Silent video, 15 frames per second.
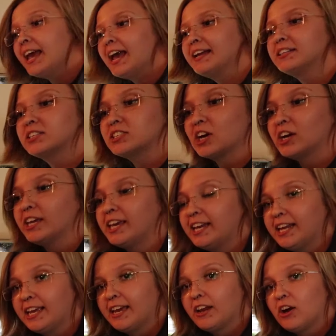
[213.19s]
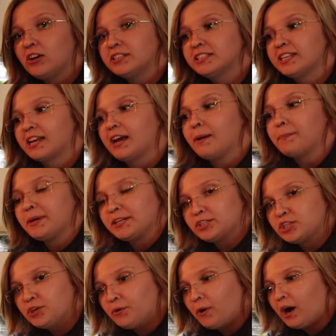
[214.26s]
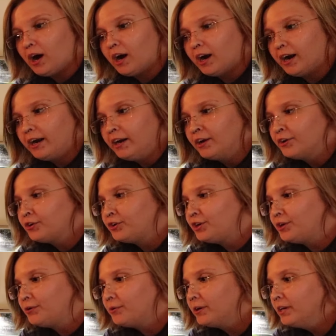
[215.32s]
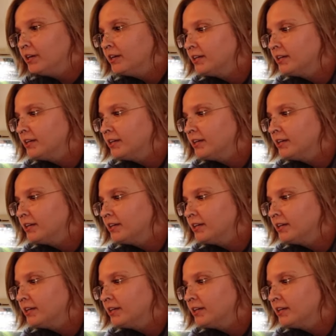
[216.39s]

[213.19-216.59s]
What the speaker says: and start getting it all set up into our new